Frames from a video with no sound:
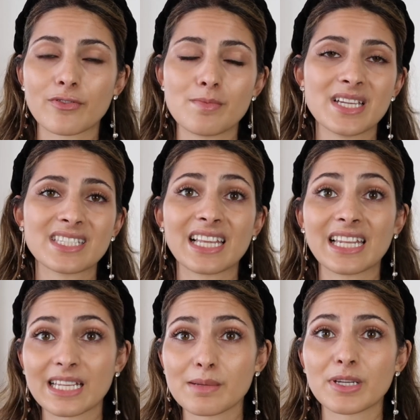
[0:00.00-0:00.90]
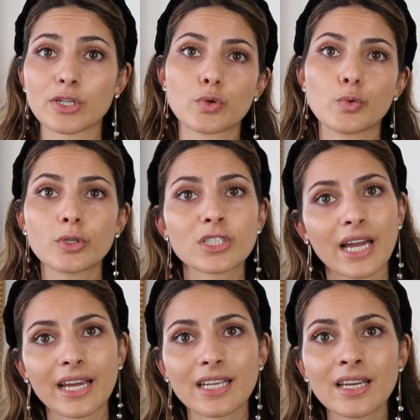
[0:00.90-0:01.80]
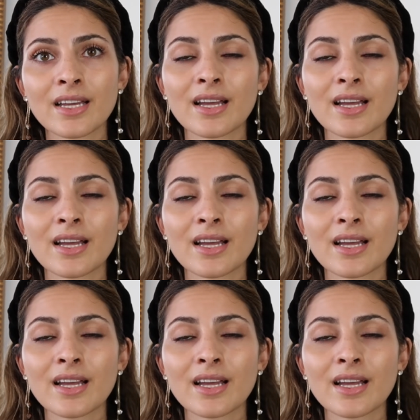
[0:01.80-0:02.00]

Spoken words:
For me, it's a little bit too shiny.